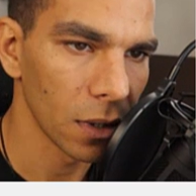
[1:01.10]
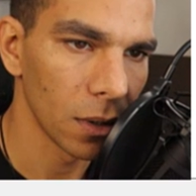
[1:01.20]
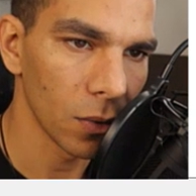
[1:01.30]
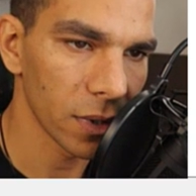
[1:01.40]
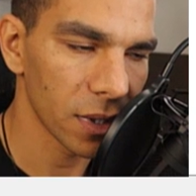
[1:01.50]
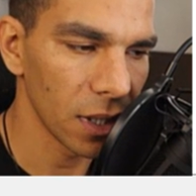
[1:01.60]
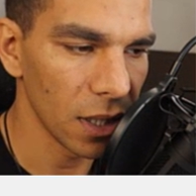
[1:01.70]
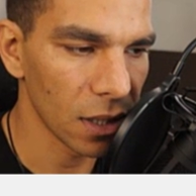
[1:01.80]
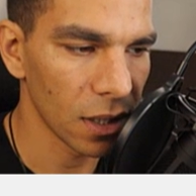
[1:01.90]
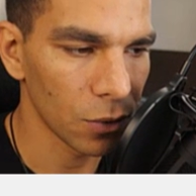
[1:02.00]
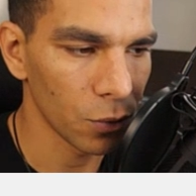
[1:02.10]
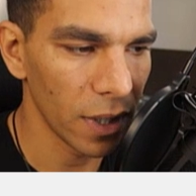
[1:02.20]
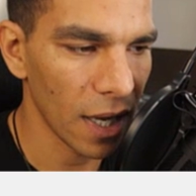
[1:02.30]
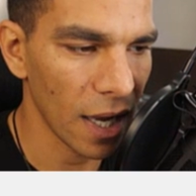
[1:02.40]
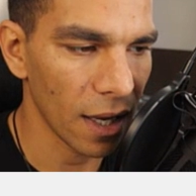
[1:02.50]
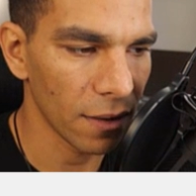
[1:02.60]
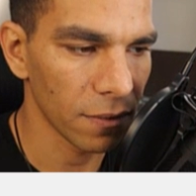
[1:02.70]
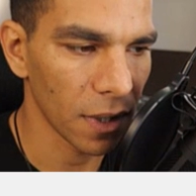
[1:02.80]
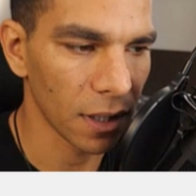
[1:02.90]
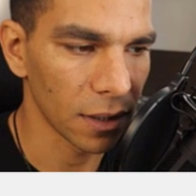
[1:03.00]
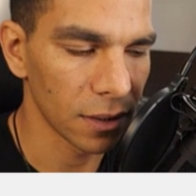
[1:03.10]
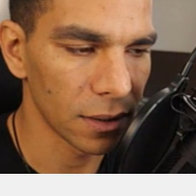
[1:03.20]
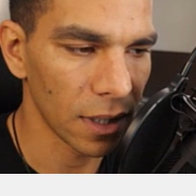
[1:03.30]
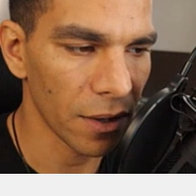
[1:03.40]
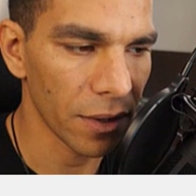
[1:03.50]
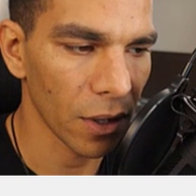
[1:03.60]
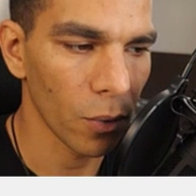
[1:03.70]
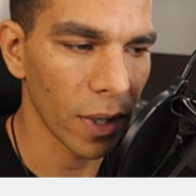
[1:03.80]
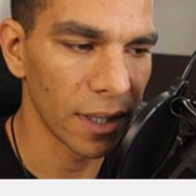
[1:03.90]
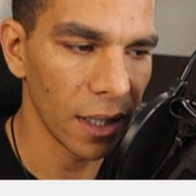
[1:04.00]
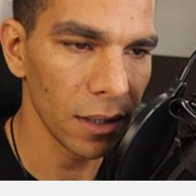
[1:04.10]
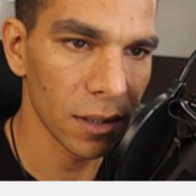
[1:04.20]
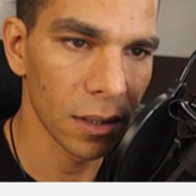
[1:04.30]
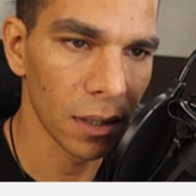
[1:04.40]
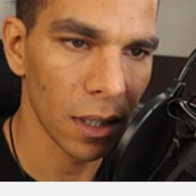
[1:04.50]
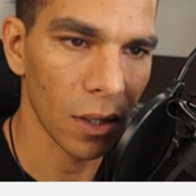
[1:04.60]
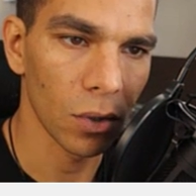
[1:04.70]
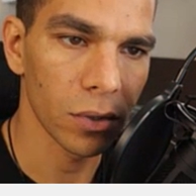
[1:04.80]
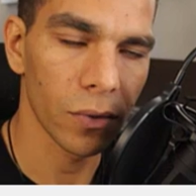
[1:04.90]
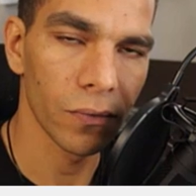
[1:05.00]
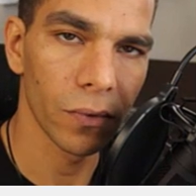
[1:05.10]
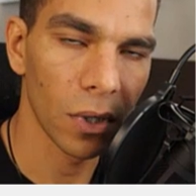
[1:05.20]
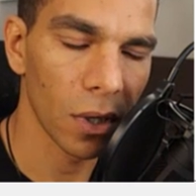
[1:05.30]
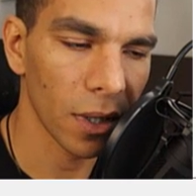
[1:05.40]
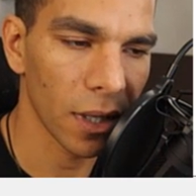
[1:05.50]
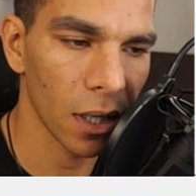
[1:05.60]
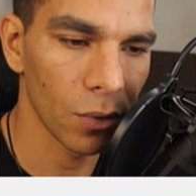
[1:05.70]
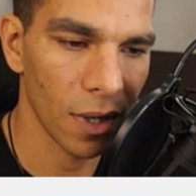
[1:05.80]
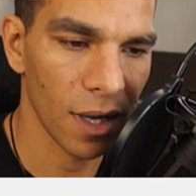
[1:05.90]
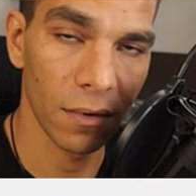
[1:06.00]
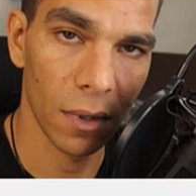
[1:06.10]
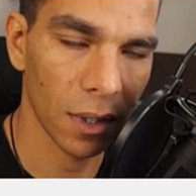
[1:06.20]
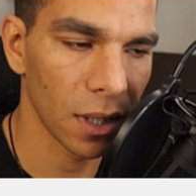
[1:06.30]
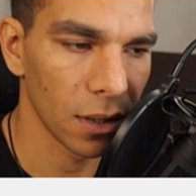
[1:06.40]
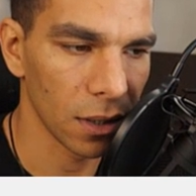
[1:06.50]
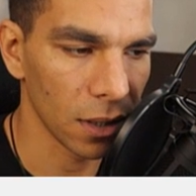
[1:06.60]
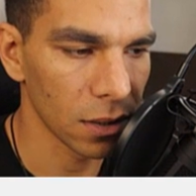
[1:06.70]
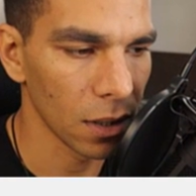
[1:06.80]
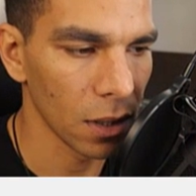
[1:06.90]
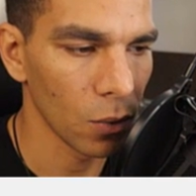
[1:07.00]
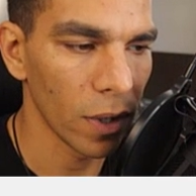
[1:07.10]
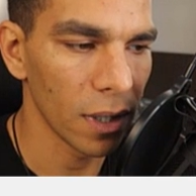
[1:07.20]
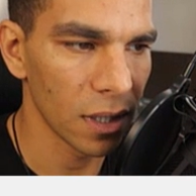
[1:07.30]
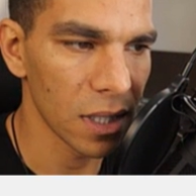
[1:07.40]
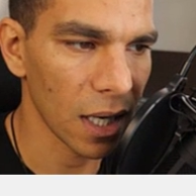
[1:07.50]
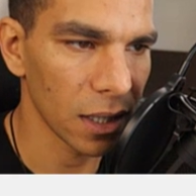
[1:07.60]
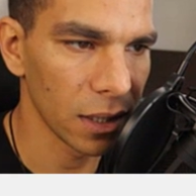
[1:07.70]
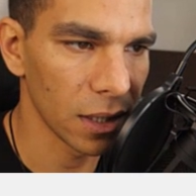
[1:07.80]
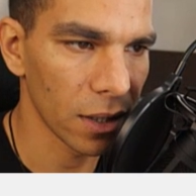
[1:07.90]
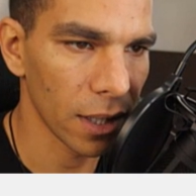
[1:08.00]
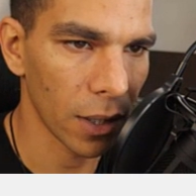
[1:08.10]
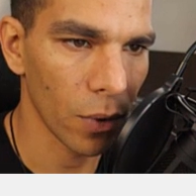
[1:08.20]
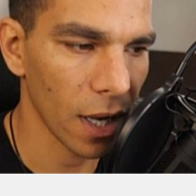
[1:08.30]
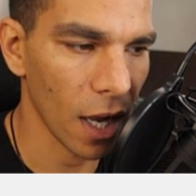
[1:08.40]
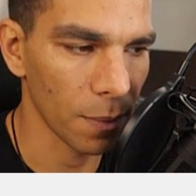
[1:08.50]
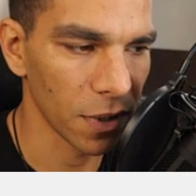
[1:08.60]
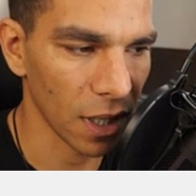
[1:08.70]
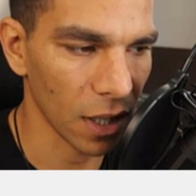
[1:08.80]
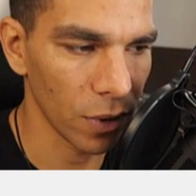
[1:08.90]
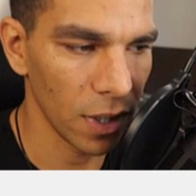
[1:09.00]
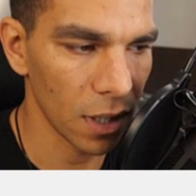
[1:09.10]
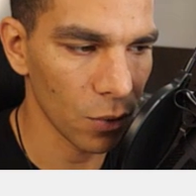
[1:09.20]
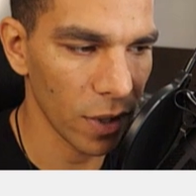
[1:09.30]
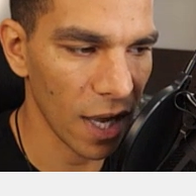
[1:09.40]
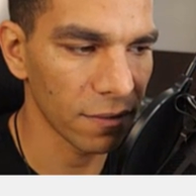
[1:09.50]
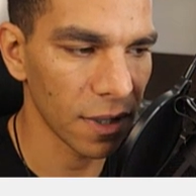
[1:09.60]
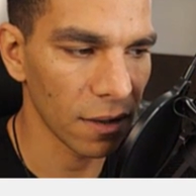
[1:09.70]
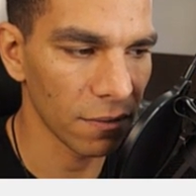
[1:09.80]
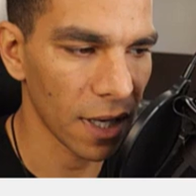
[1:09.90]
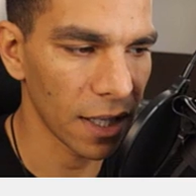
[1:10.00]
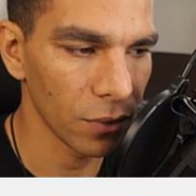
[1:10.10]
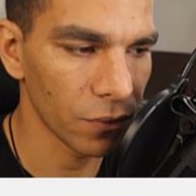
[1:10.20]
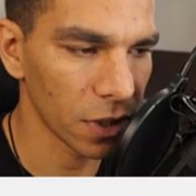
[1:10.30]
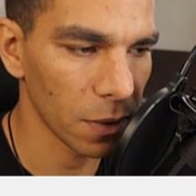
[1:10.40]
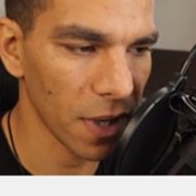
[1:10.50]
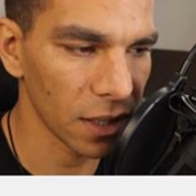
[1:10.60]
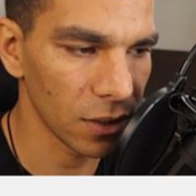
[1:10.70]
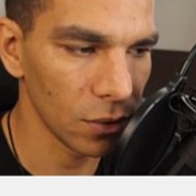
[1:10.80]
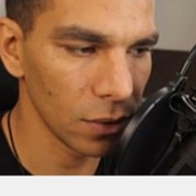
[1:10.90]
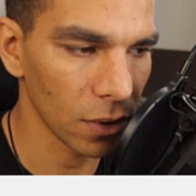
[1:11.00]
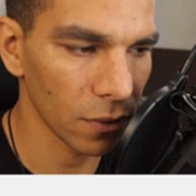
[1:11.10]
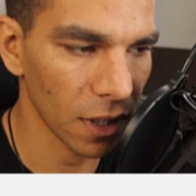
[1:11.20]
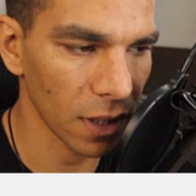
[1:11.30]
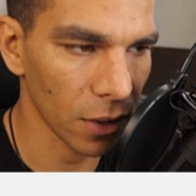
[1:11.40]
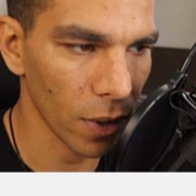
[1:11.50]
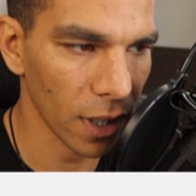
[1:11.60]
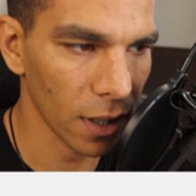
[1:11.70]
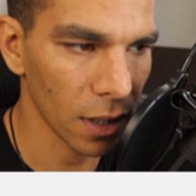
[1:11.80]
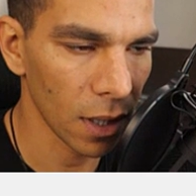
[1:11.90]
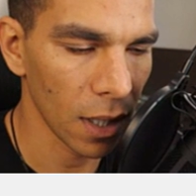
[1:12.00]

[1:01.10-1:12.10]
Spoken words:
you will see here that we have the earthquake date, and also for the hurricane we have the hurricane date, when exactly the earthquake happened. And we have the value for the magnitude of the earthquake,